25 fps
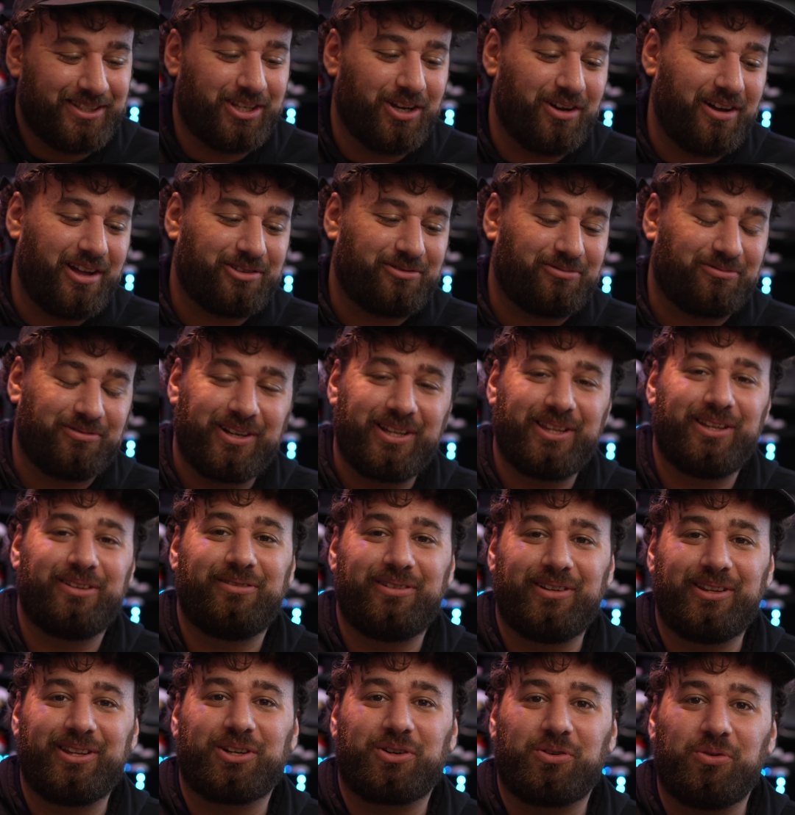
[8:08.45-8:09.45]
So that's really,
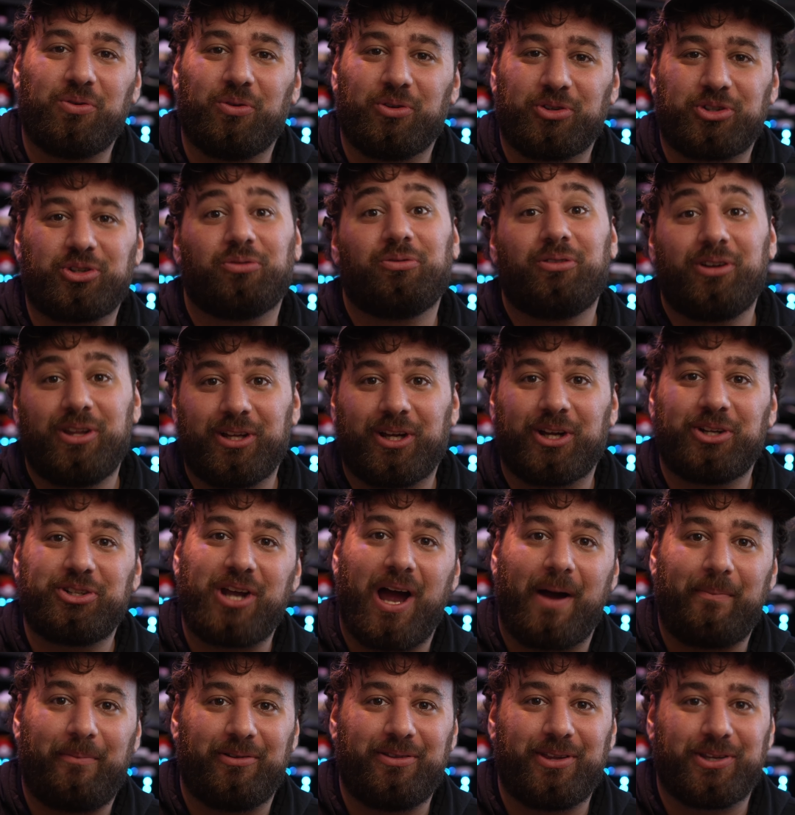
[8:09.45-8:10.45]
really cool. So really good
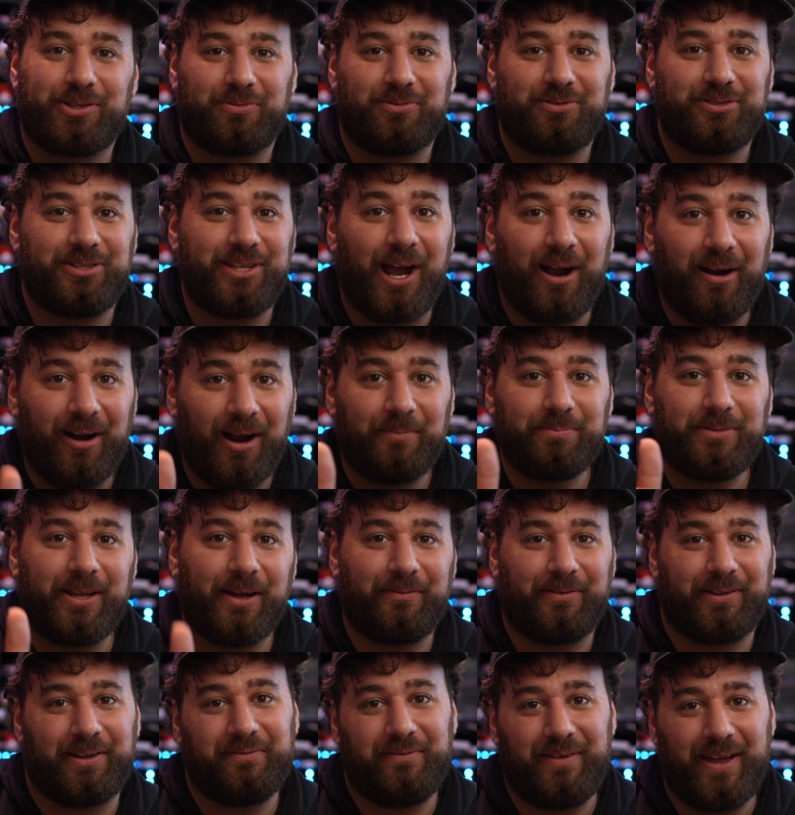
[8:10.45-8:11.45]
job on this one, Sarah. I'm
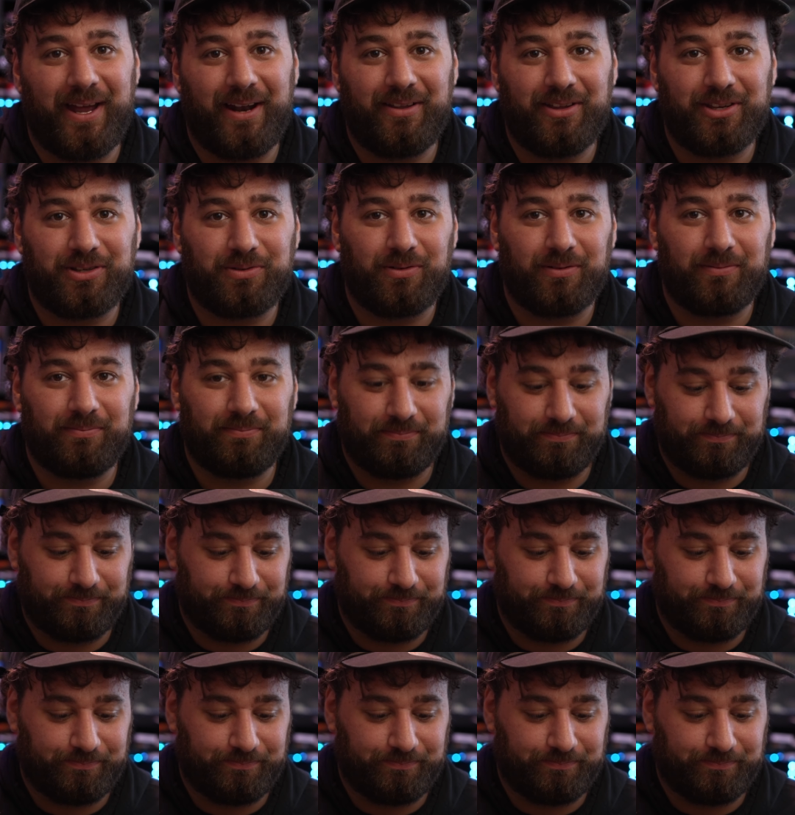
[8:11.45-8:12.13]
definitely a fan of this one.